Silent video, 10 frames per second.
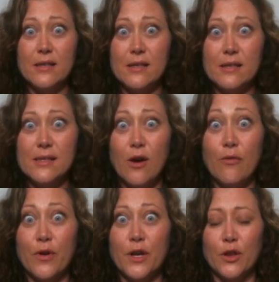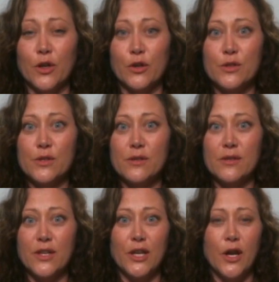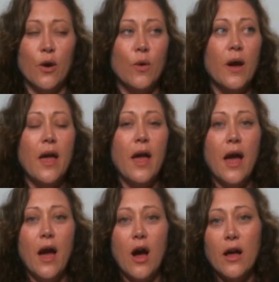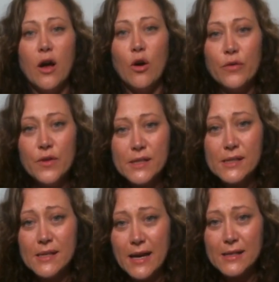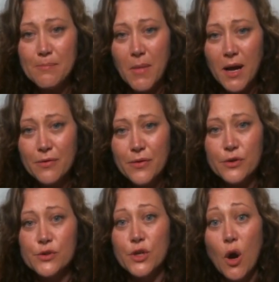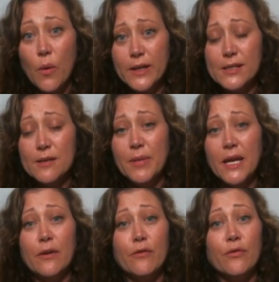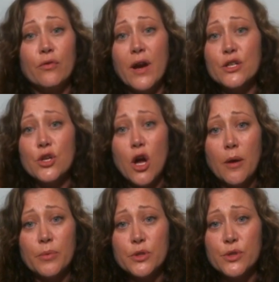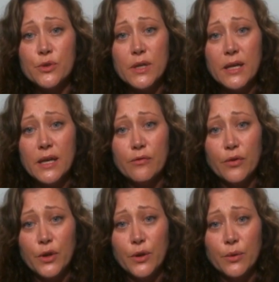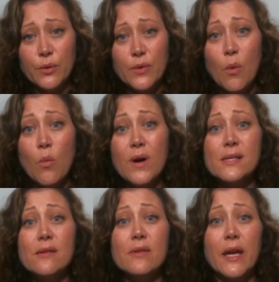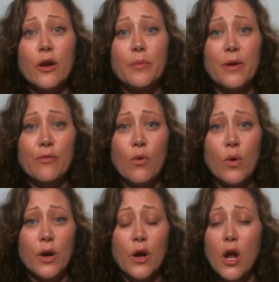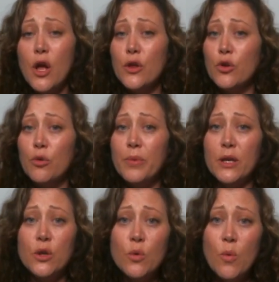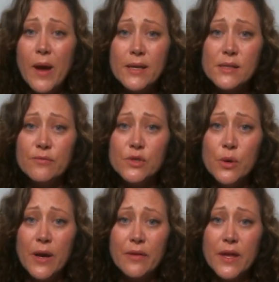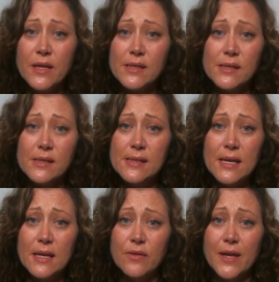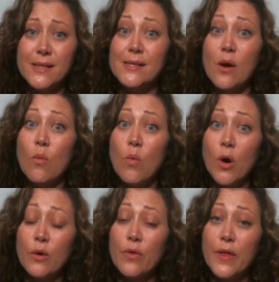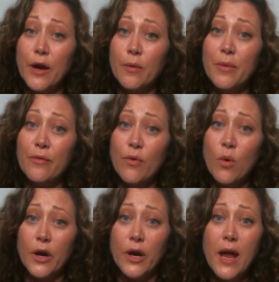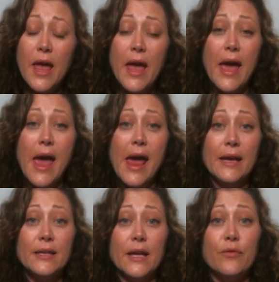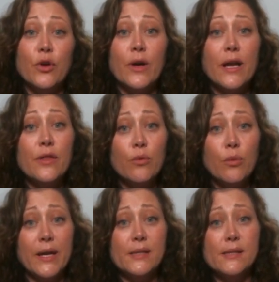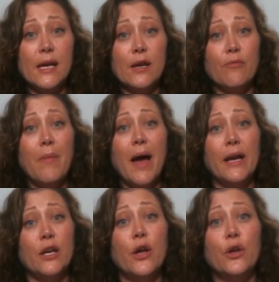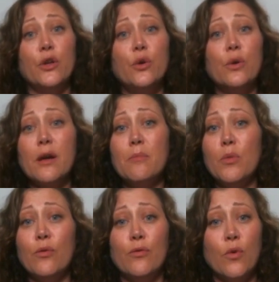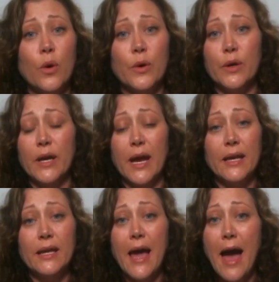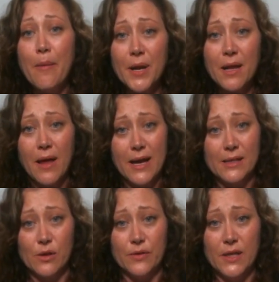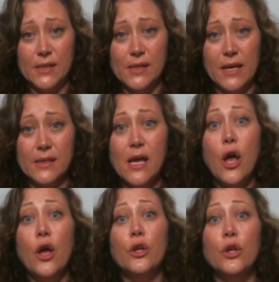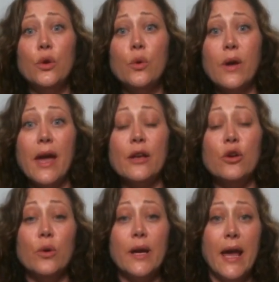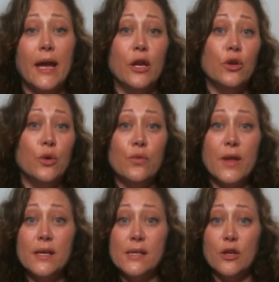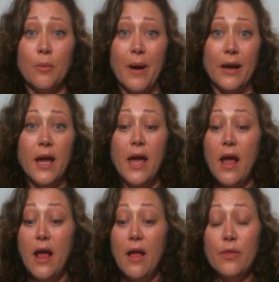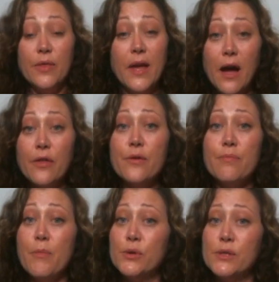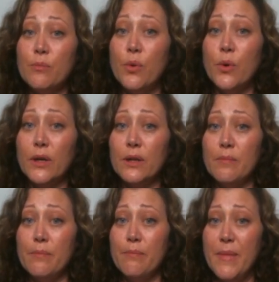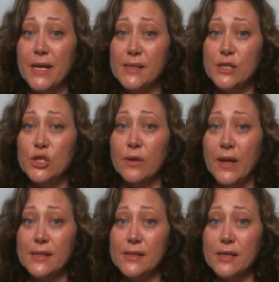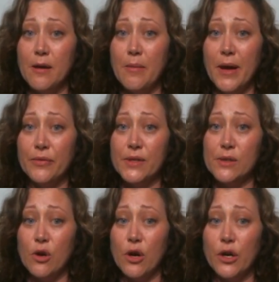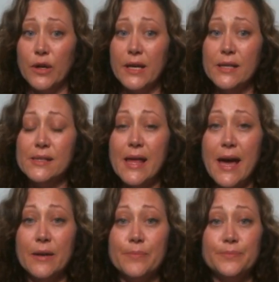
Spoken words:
self on alert. You know, over this next month, there's going to be fresh opportunity for you that wasn't there before. There'll be new ways of doing things and seeing things that weren't there before. And if you're in the right state of mind, you can move forward and capitalize on these things. You can create new things in your mind. The other most important message and lesson about this card is that